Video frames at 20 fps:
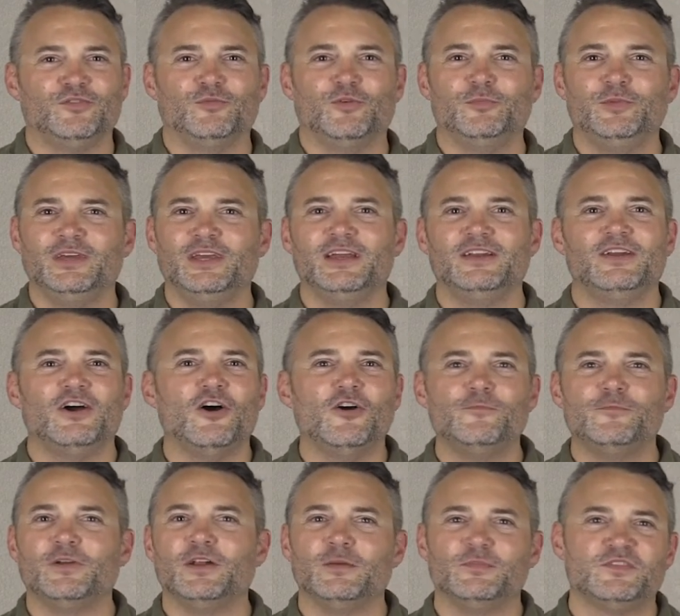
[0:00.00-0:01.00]
and we'll begin to
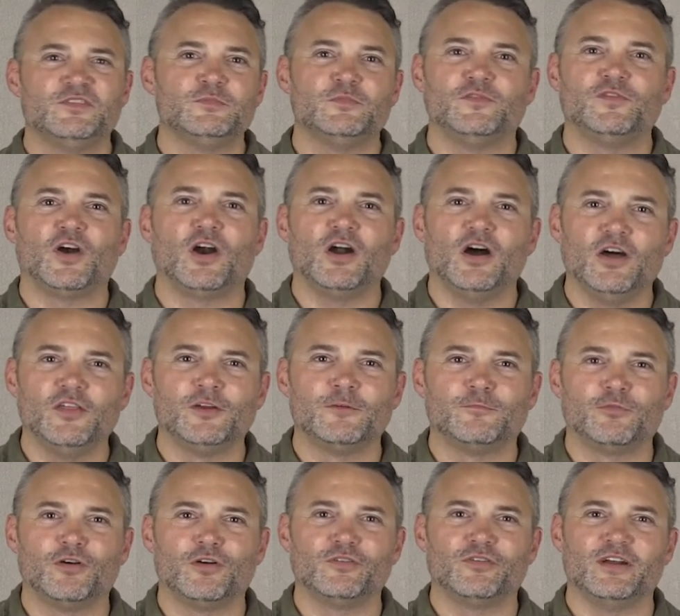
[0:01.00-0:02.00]
open up some of our other
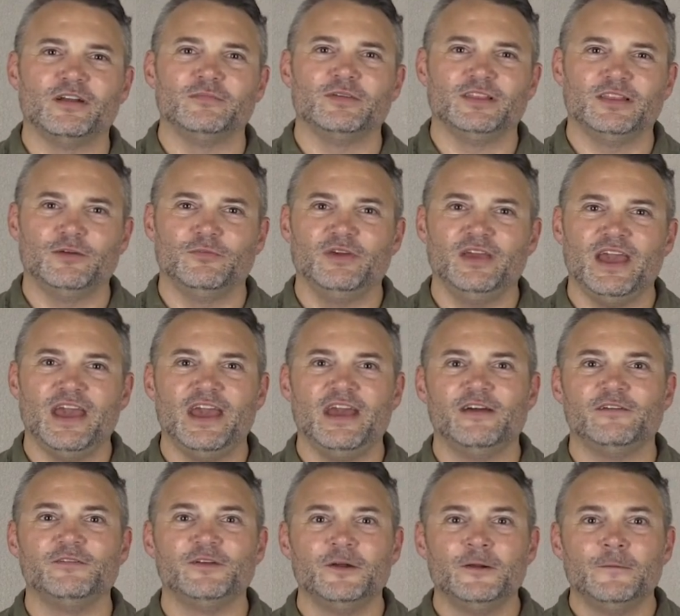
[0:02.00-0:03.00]
programming that we
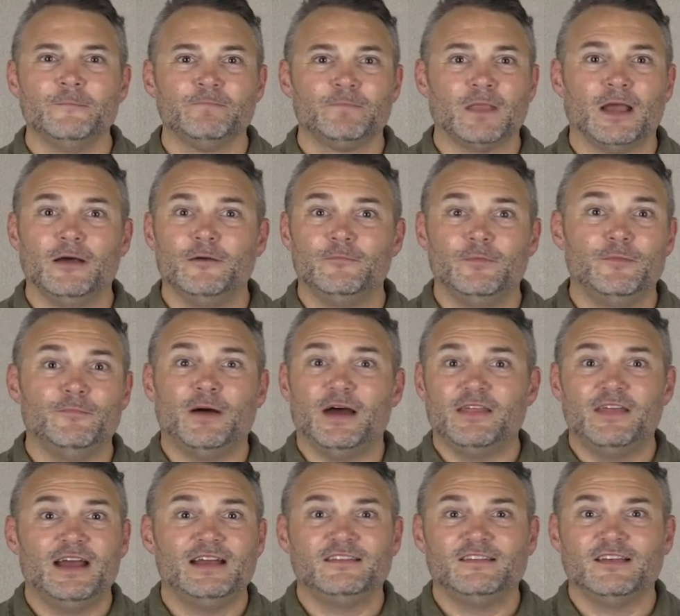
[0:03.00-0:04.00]
have. But by that